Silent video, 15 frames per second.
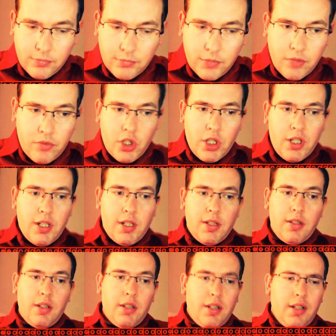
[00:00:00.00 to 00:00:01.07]
If she
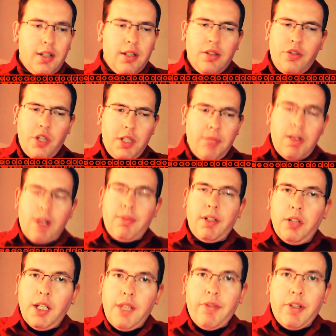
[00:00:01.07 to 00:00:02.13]
does, and she could probably
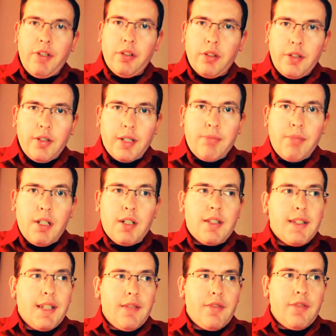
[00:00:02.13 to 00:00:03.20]
even look like
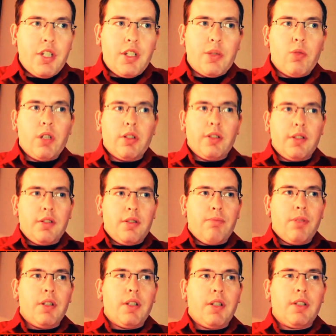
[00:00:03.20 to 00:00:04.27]
Beyonce if she's willing to
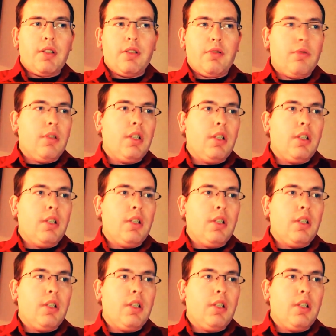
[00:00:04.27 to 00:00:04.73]
put in